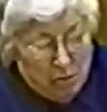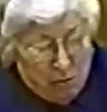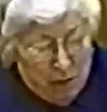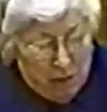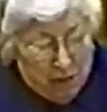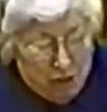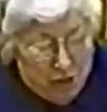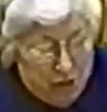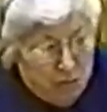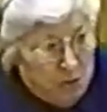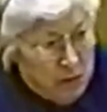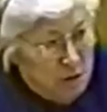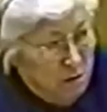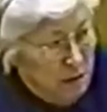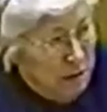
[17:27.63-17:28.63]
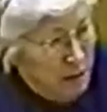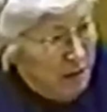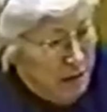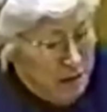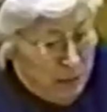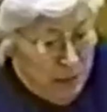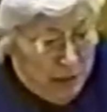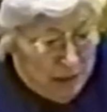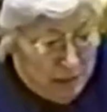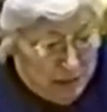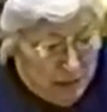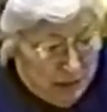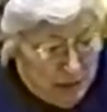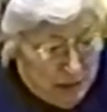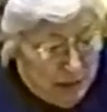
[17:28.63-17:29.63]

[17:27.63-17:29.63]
a drunkard. She was not a lesbian.